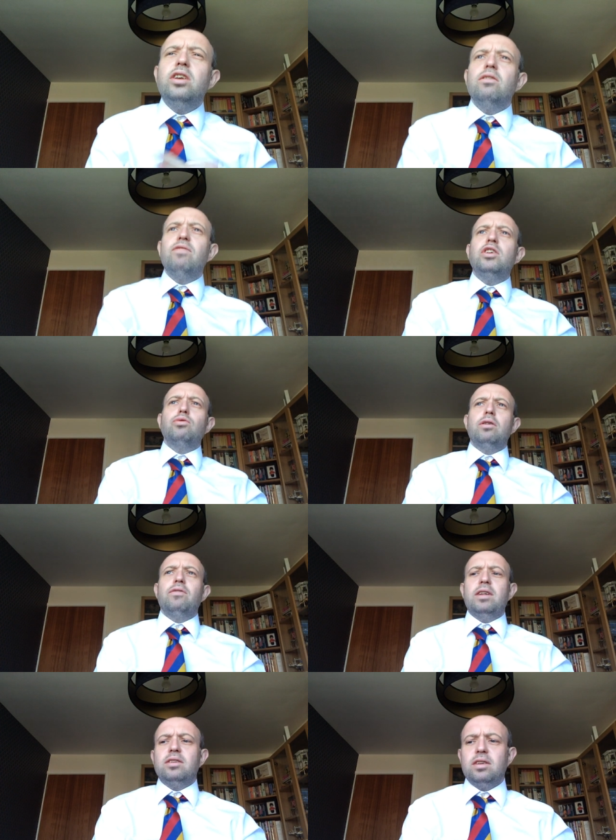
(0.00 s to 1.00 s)
individual
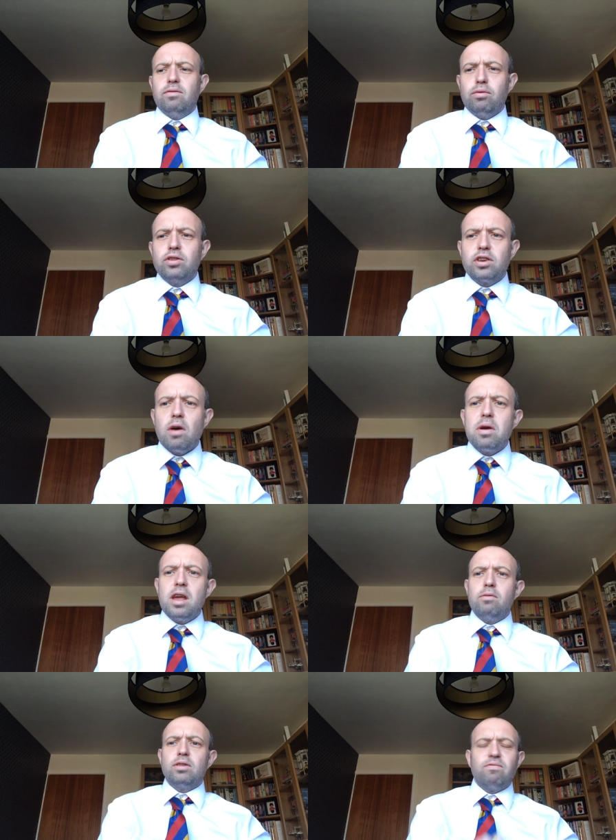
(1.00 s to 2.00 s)
offensive was going,
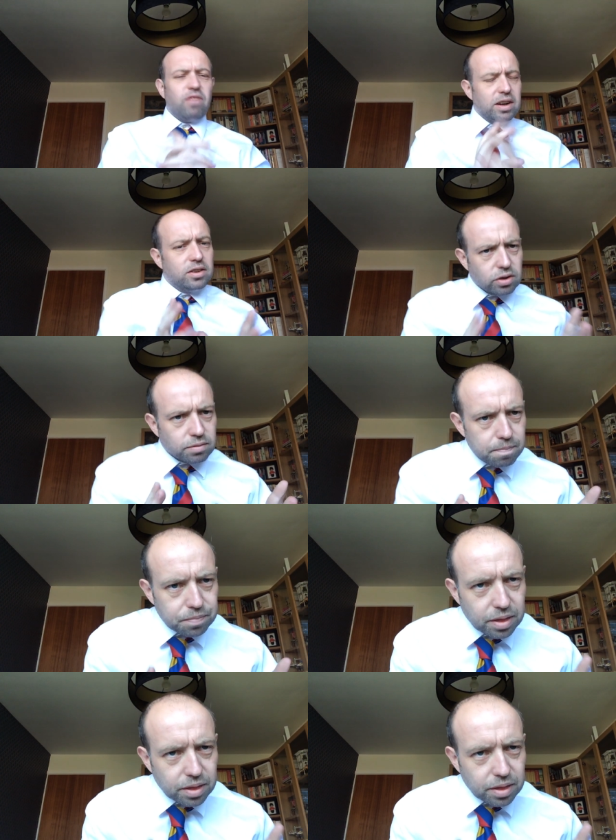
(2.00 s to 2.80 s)
it was vital